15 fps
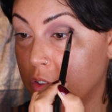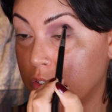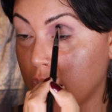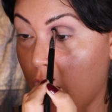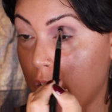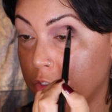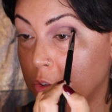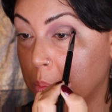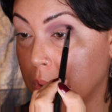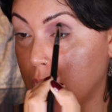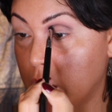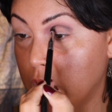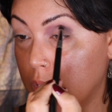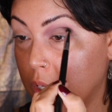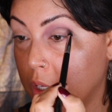soft
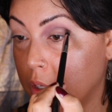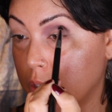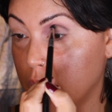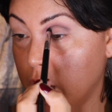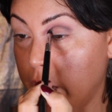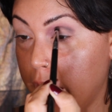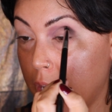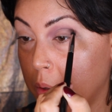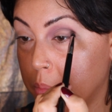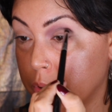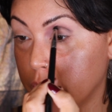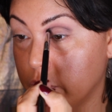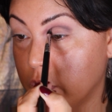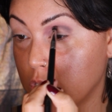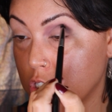blending and
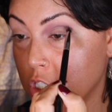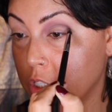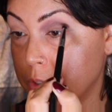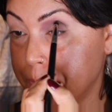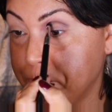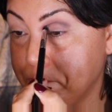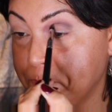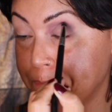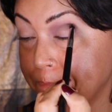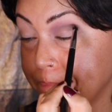precision,